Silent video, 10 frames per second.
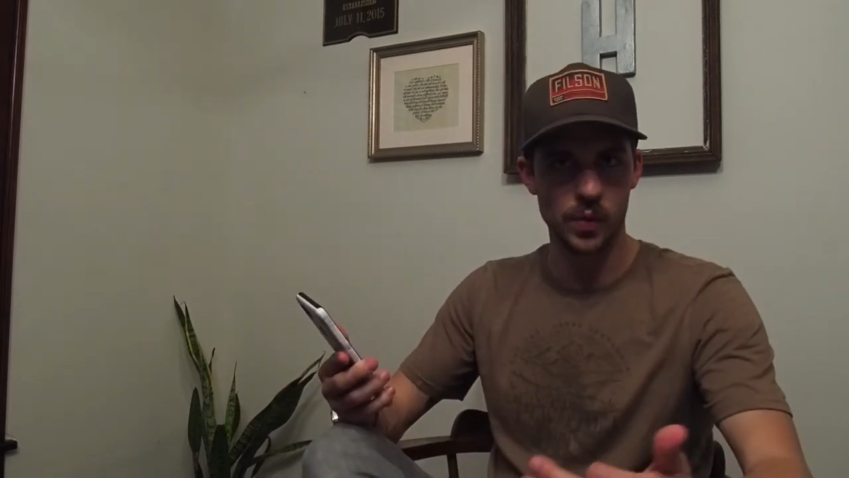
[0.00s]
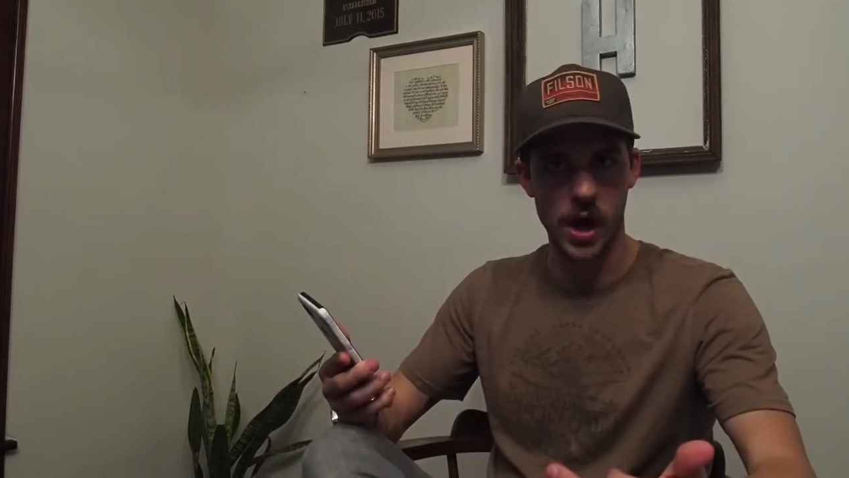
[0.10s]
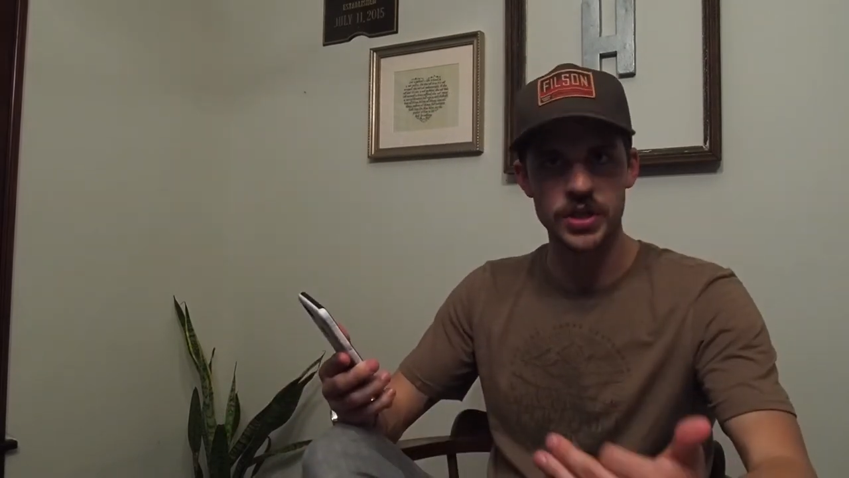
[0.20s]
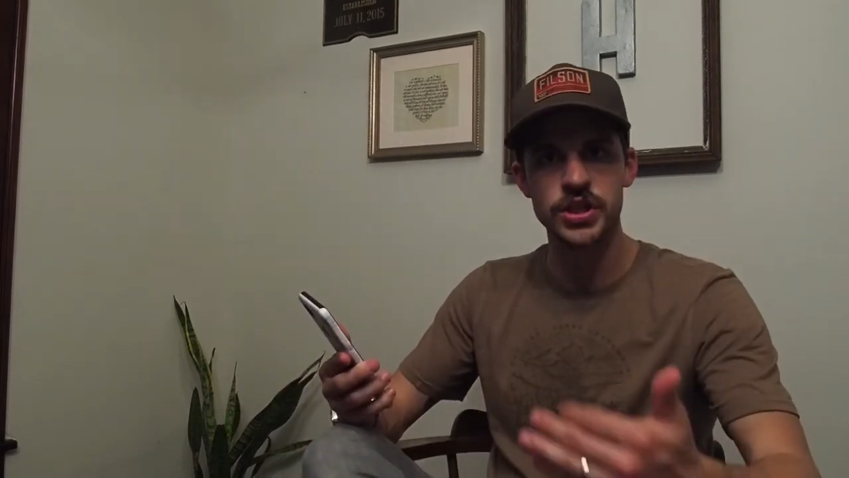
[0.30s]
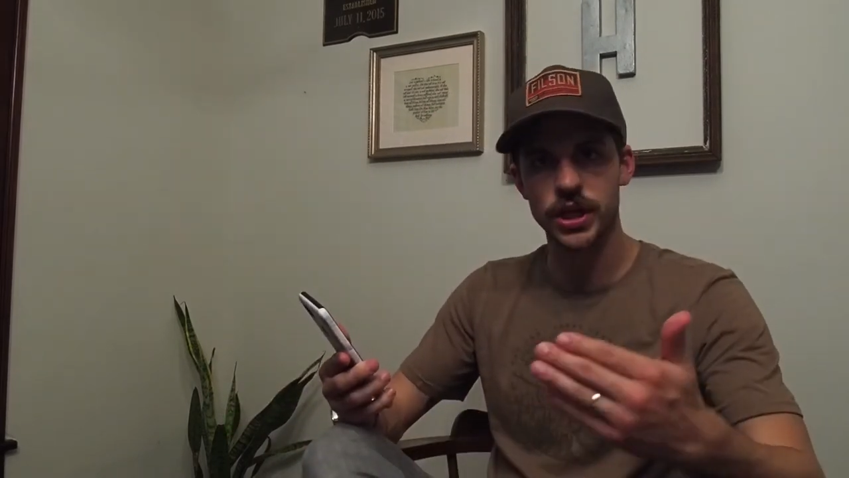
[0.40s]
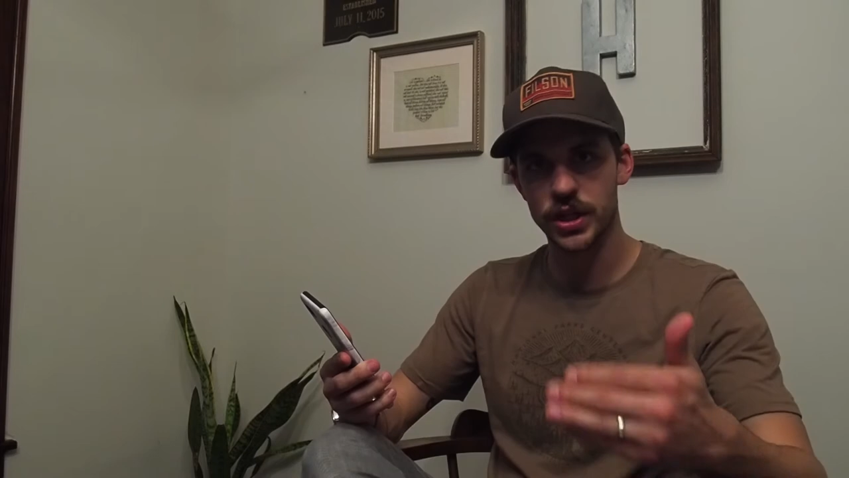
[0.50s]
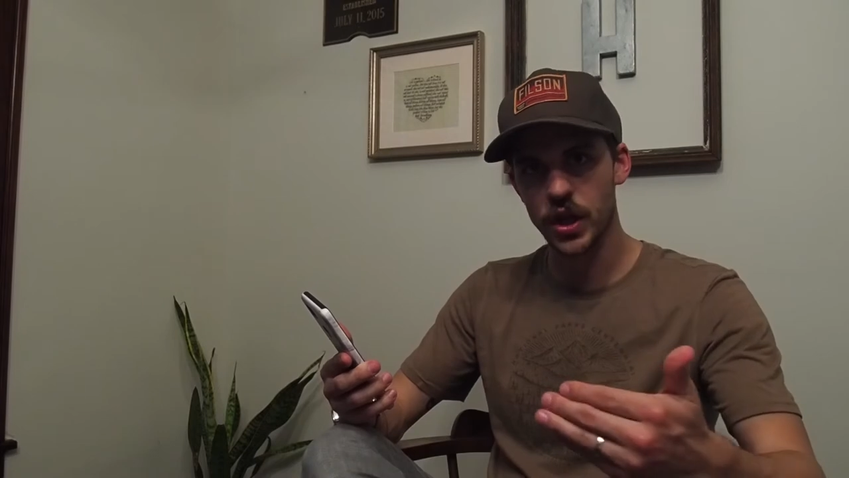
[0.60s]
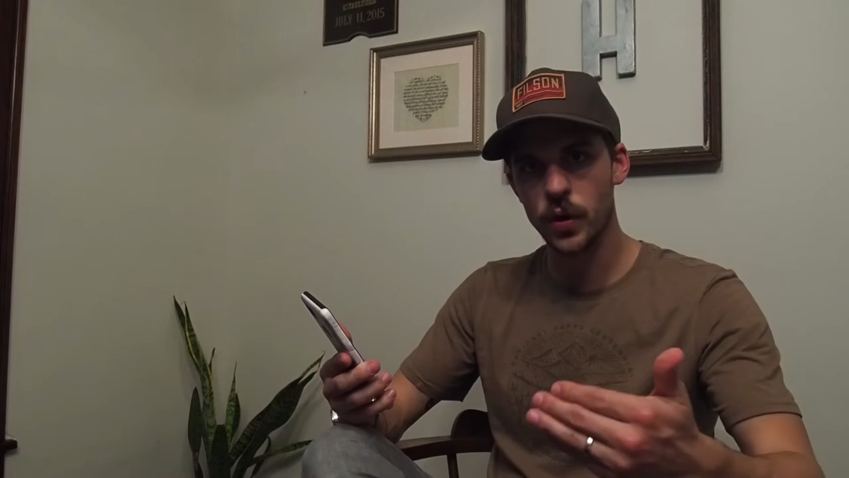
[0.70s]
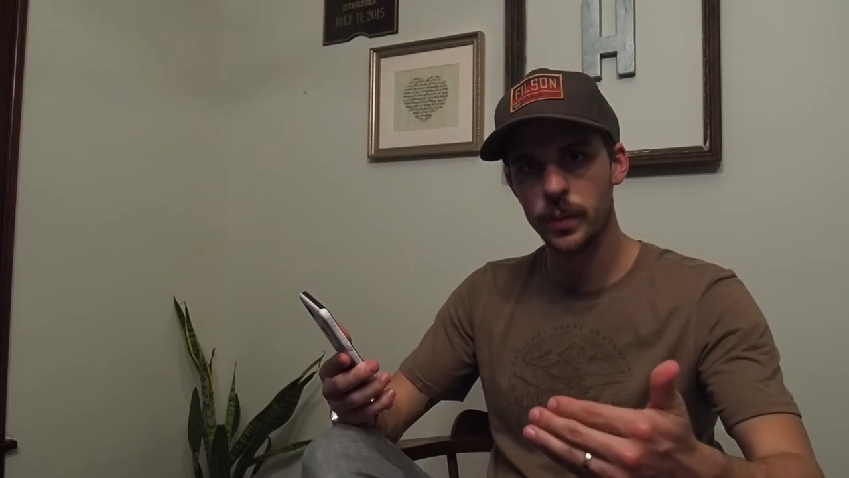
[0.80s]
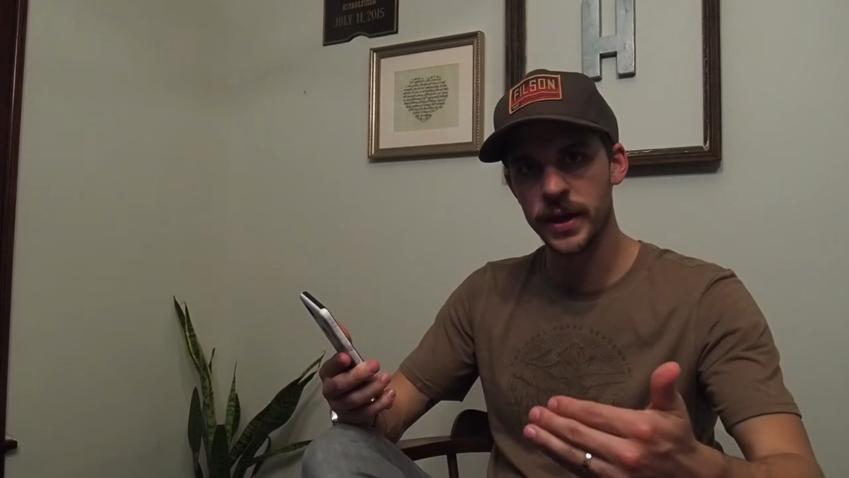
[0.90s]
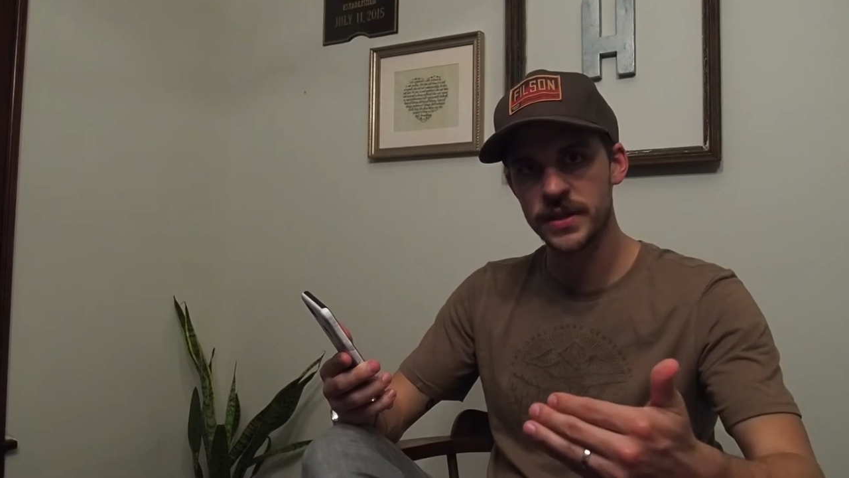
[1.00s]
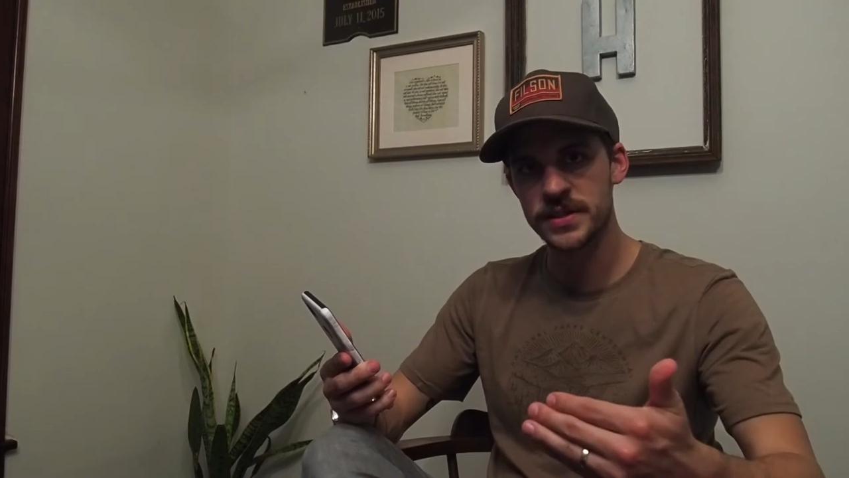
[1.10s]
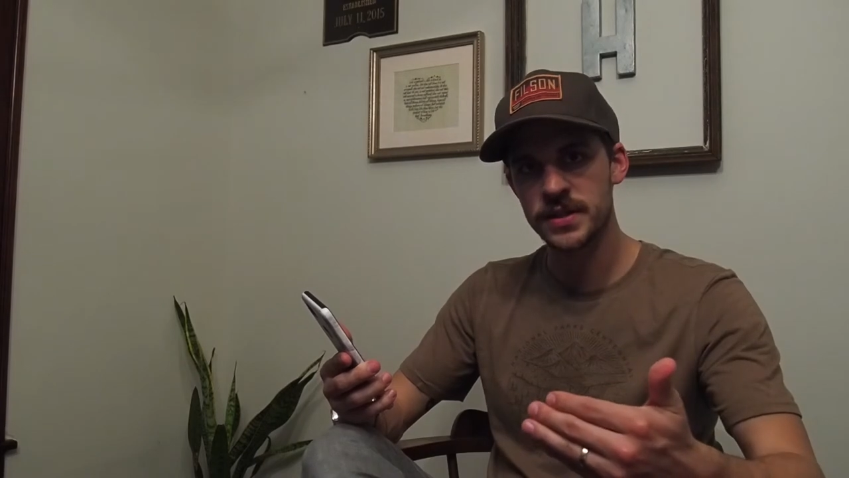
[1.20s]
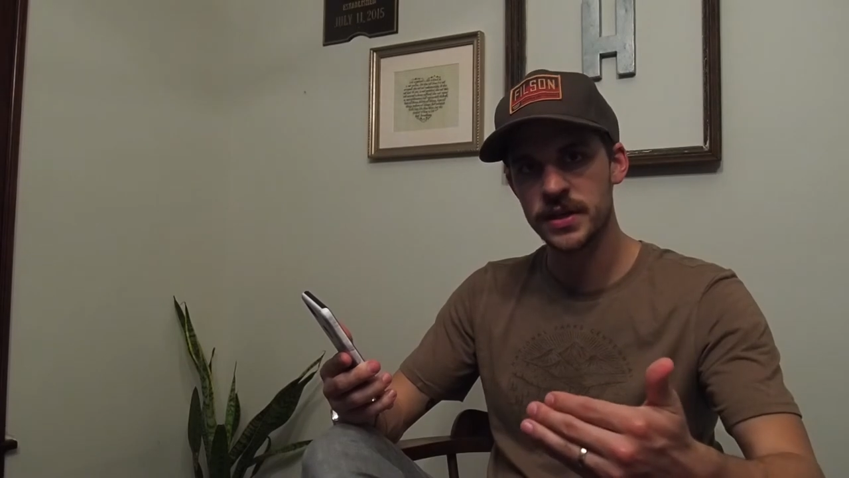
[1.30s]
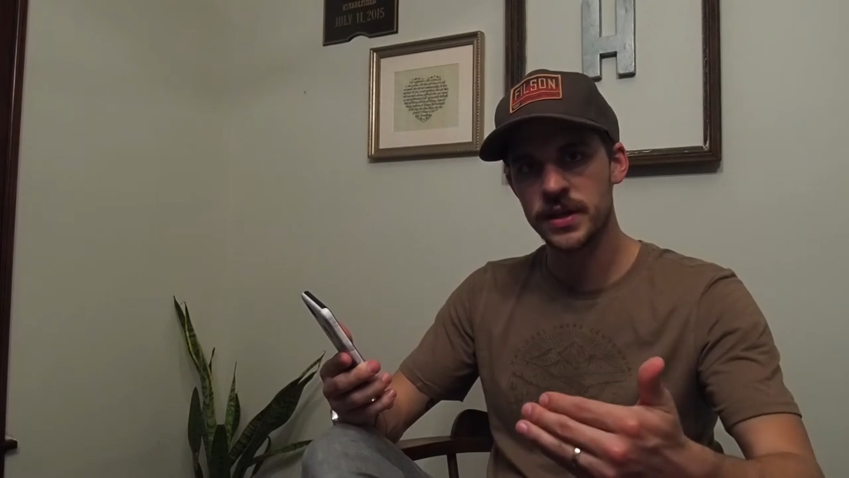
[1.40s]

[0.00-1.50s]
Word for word: watching a little bit,